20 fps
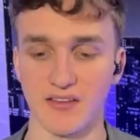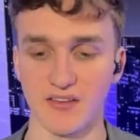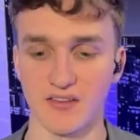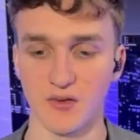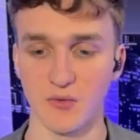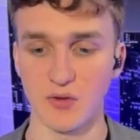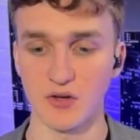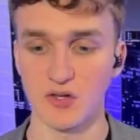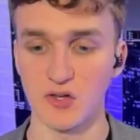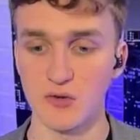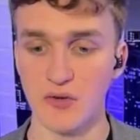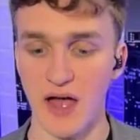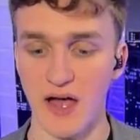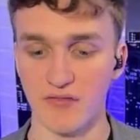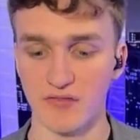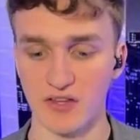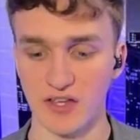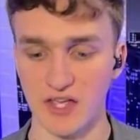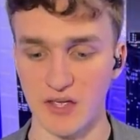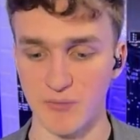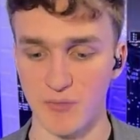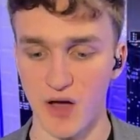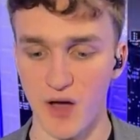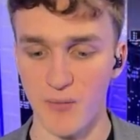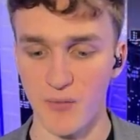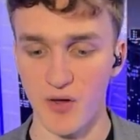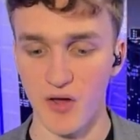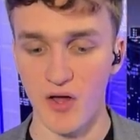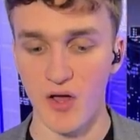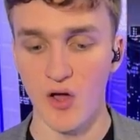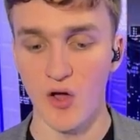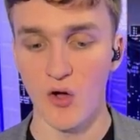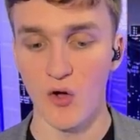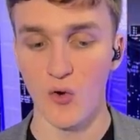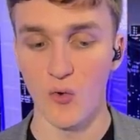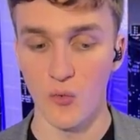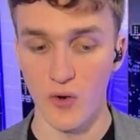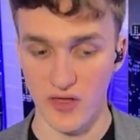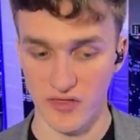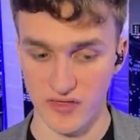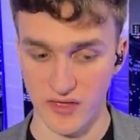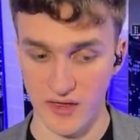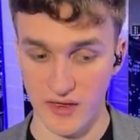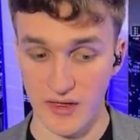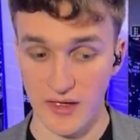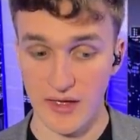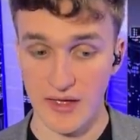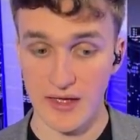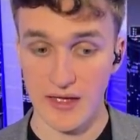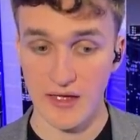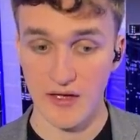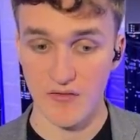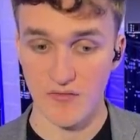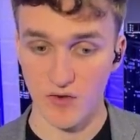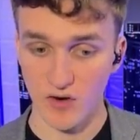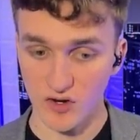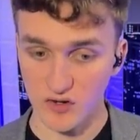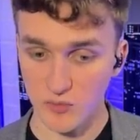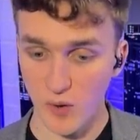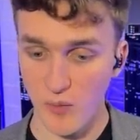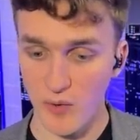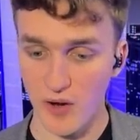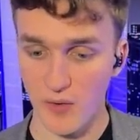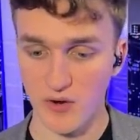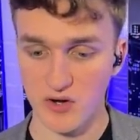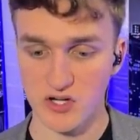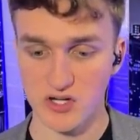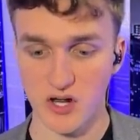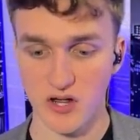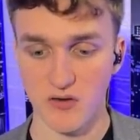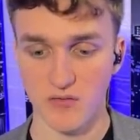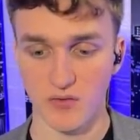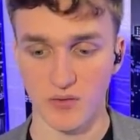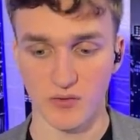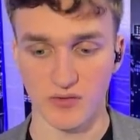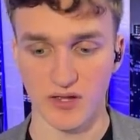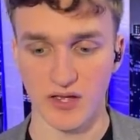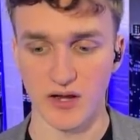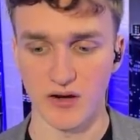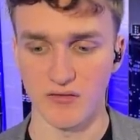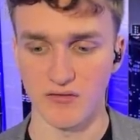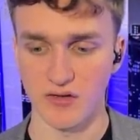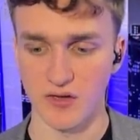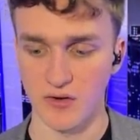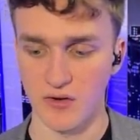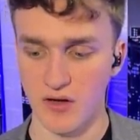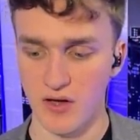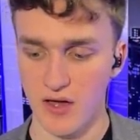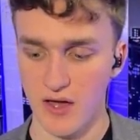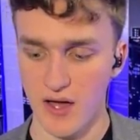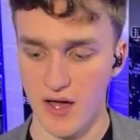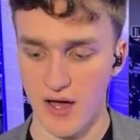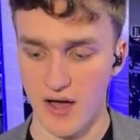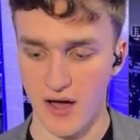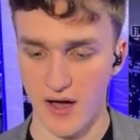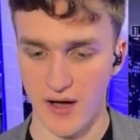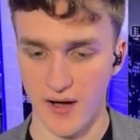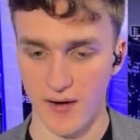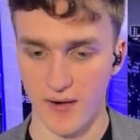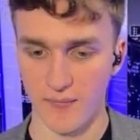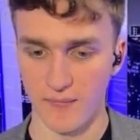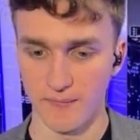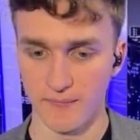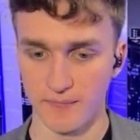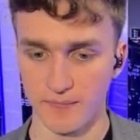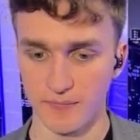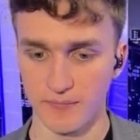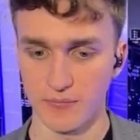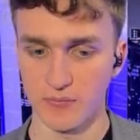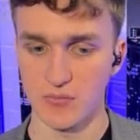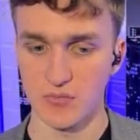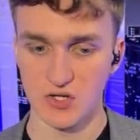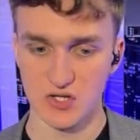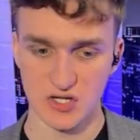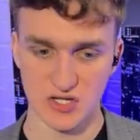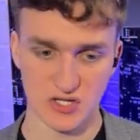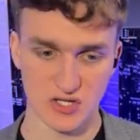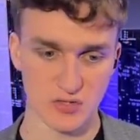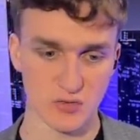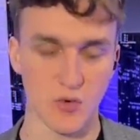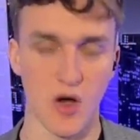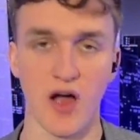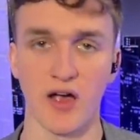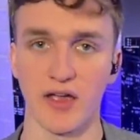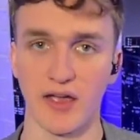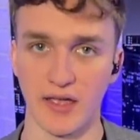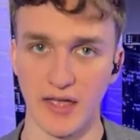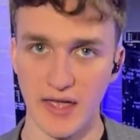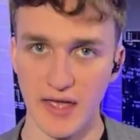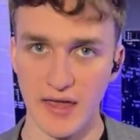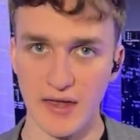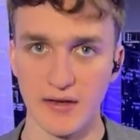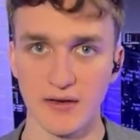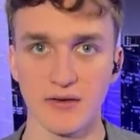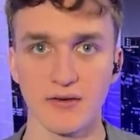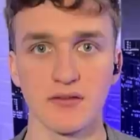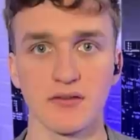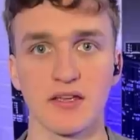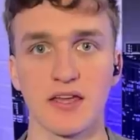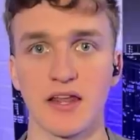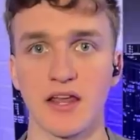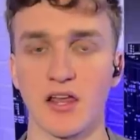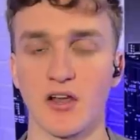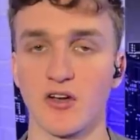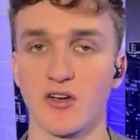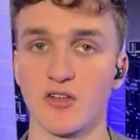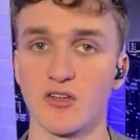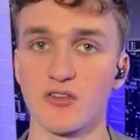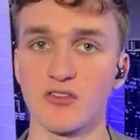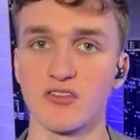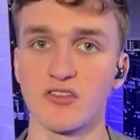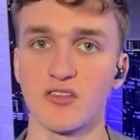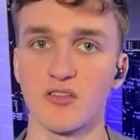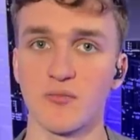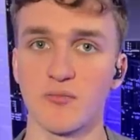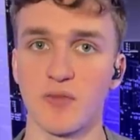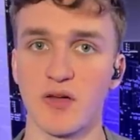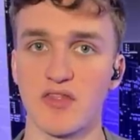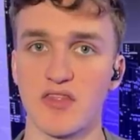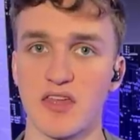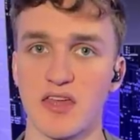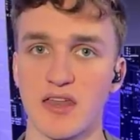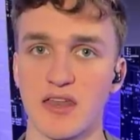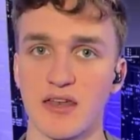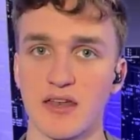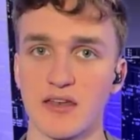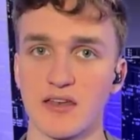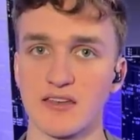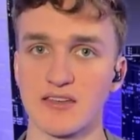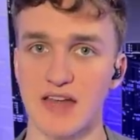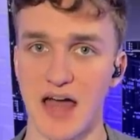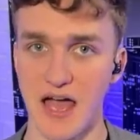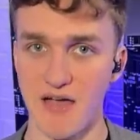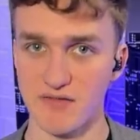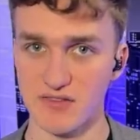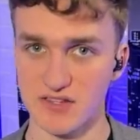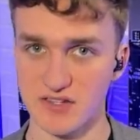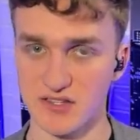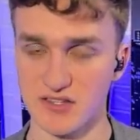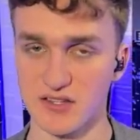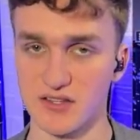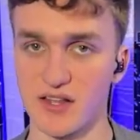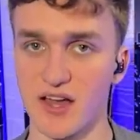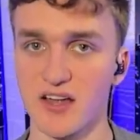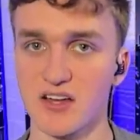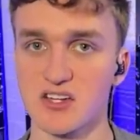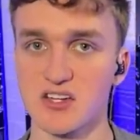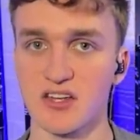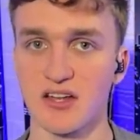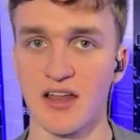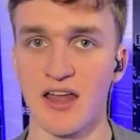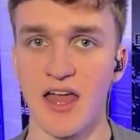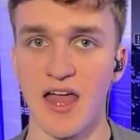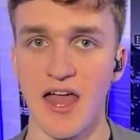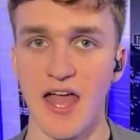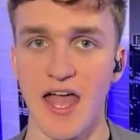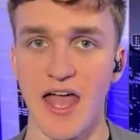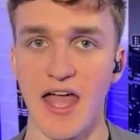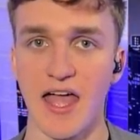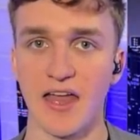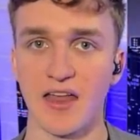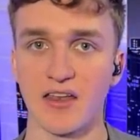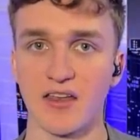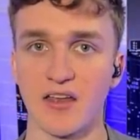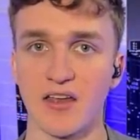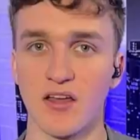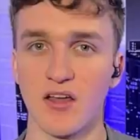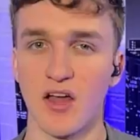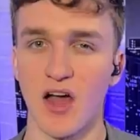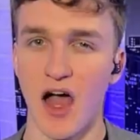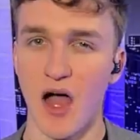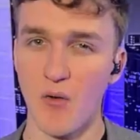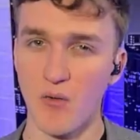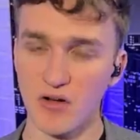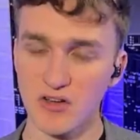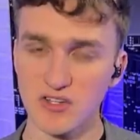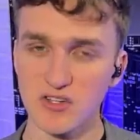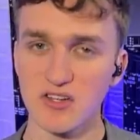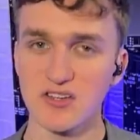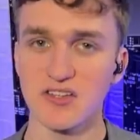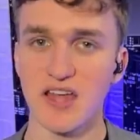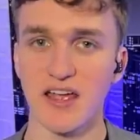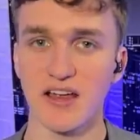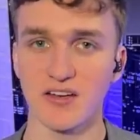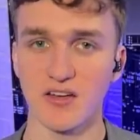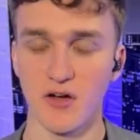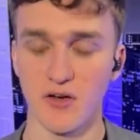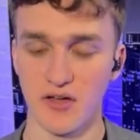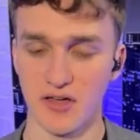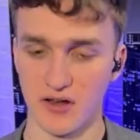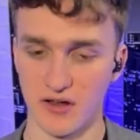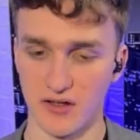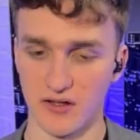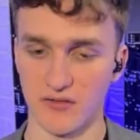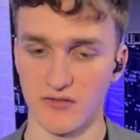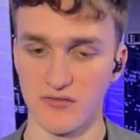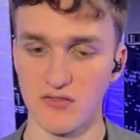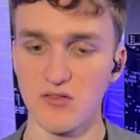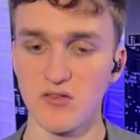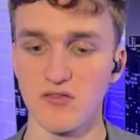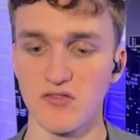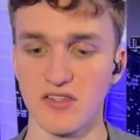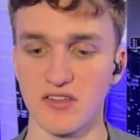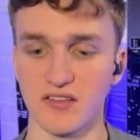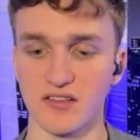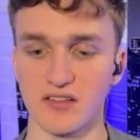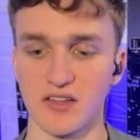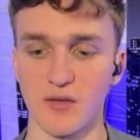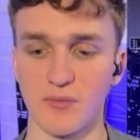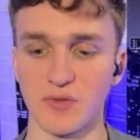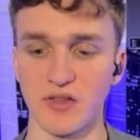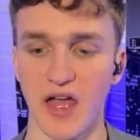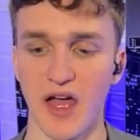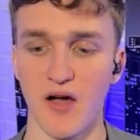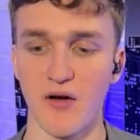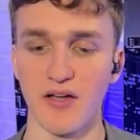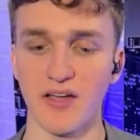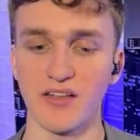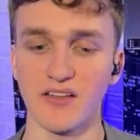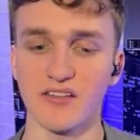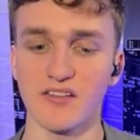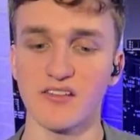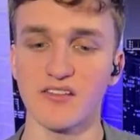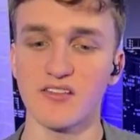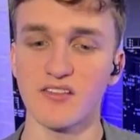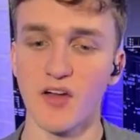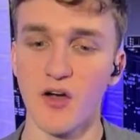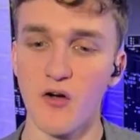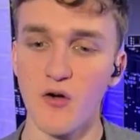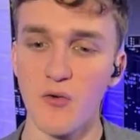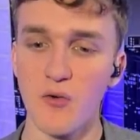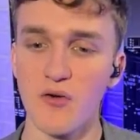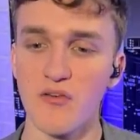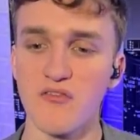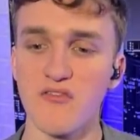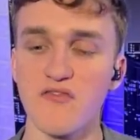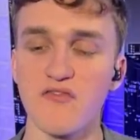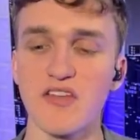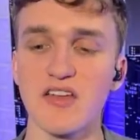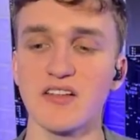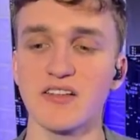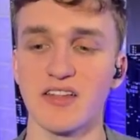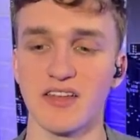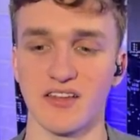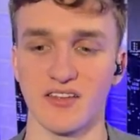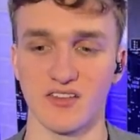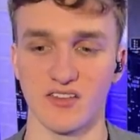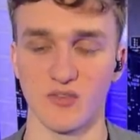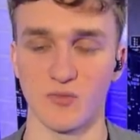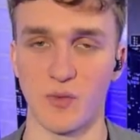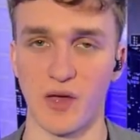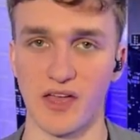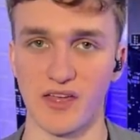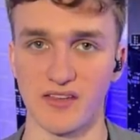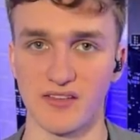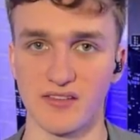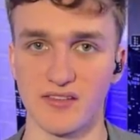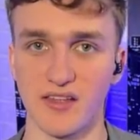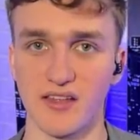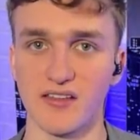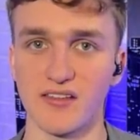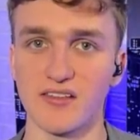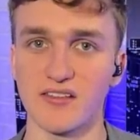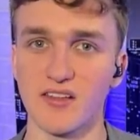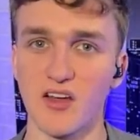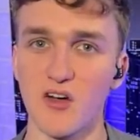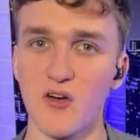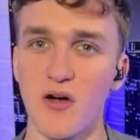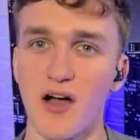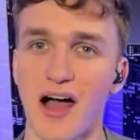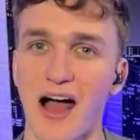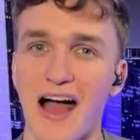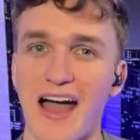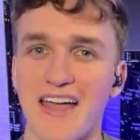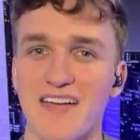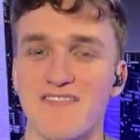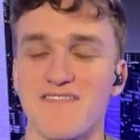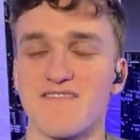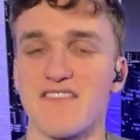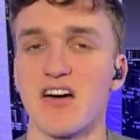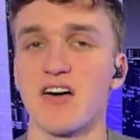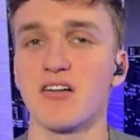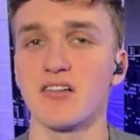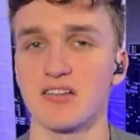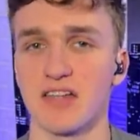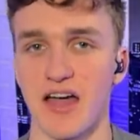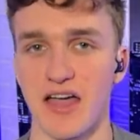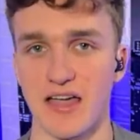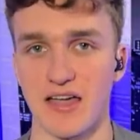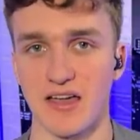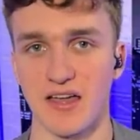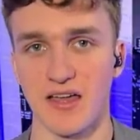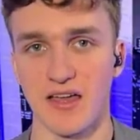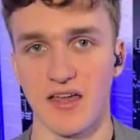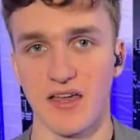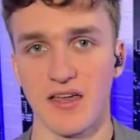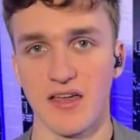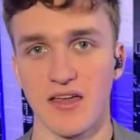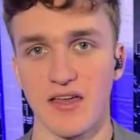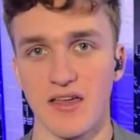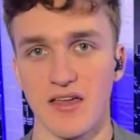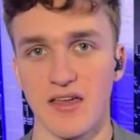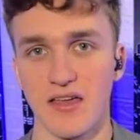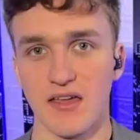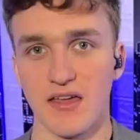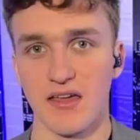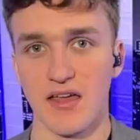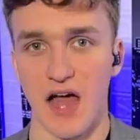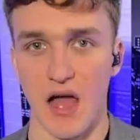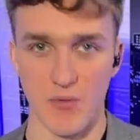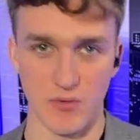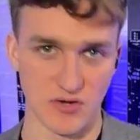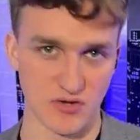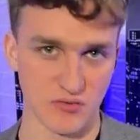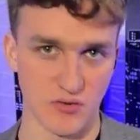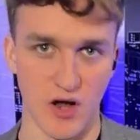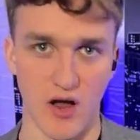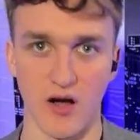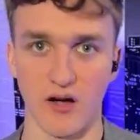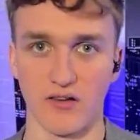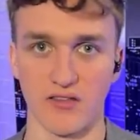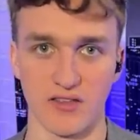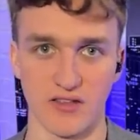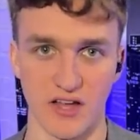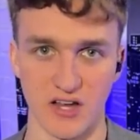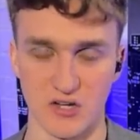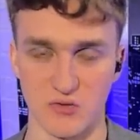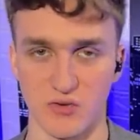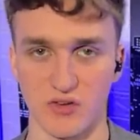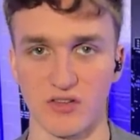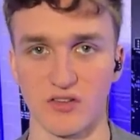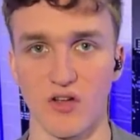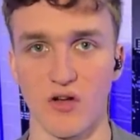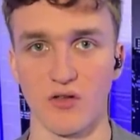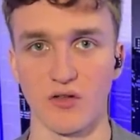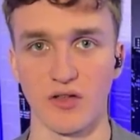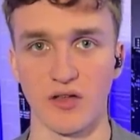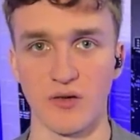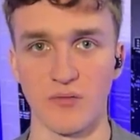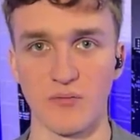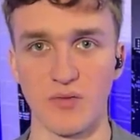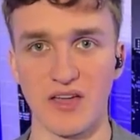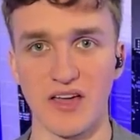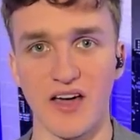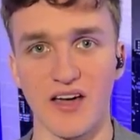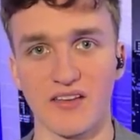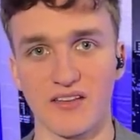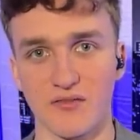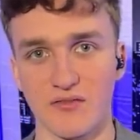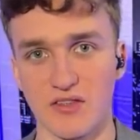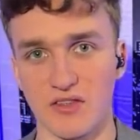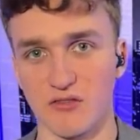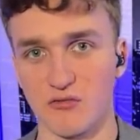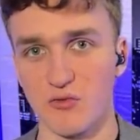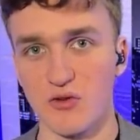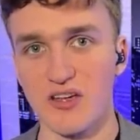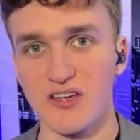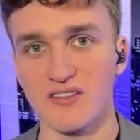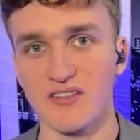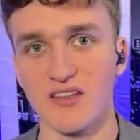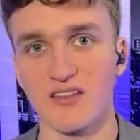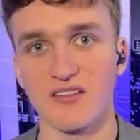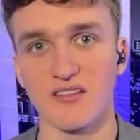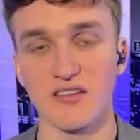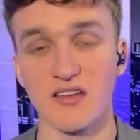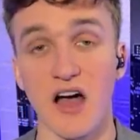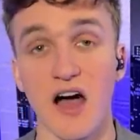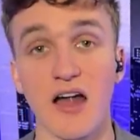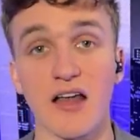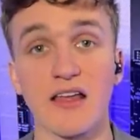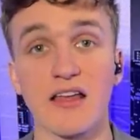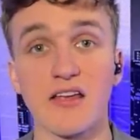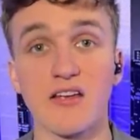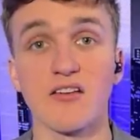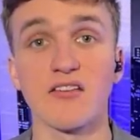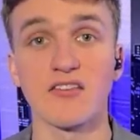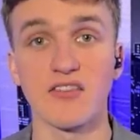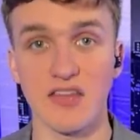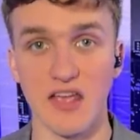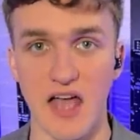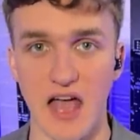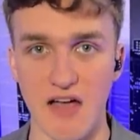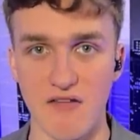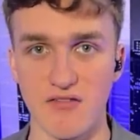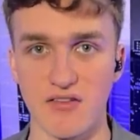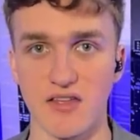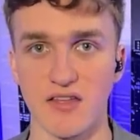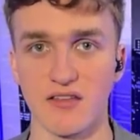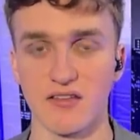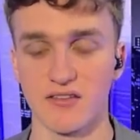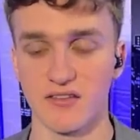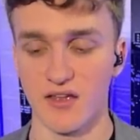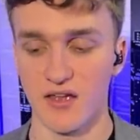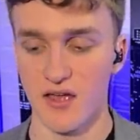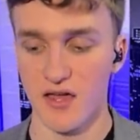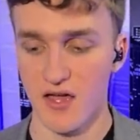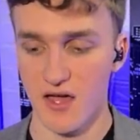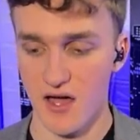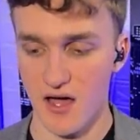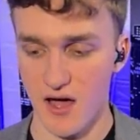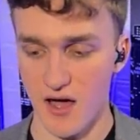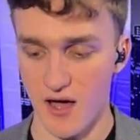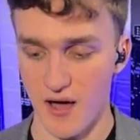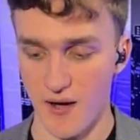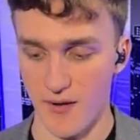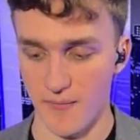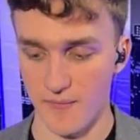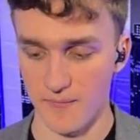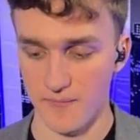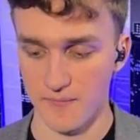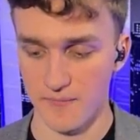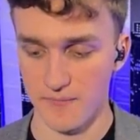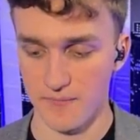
And so we do have to keep up with it. First moment I want to show you from this interview, um, she's walking in, getting introduced, but then dives into the election. And I want you to take note in a few of these clips how it's so feelings based. It's so, I felt like I was wrong, the election was stolen because of these reasons, not here's the evidence. Um,